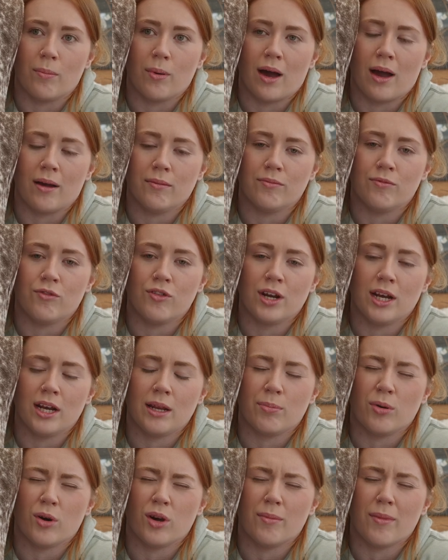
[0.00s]
But I'm
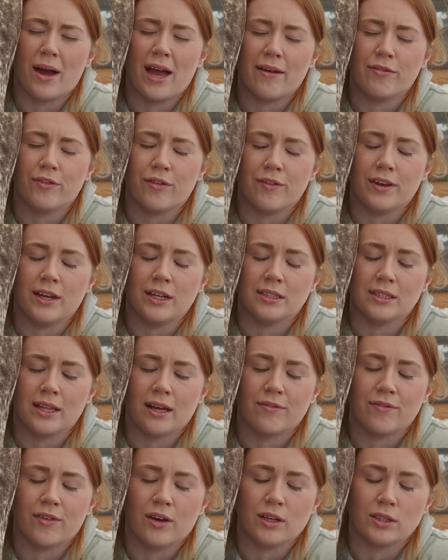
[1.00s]
really putting my everything into
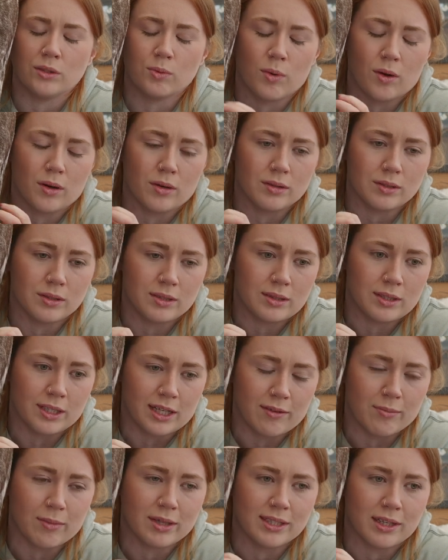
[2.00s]
that first one to
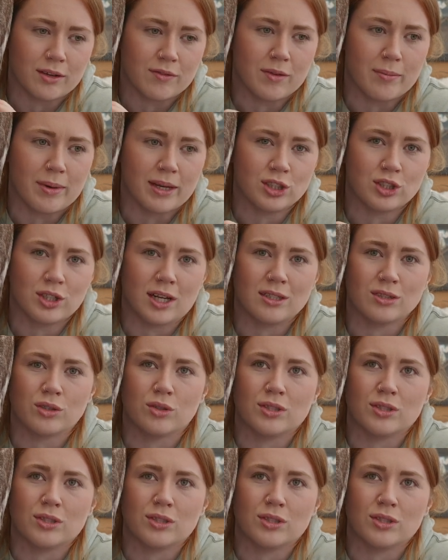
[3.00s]
give myself the best chance,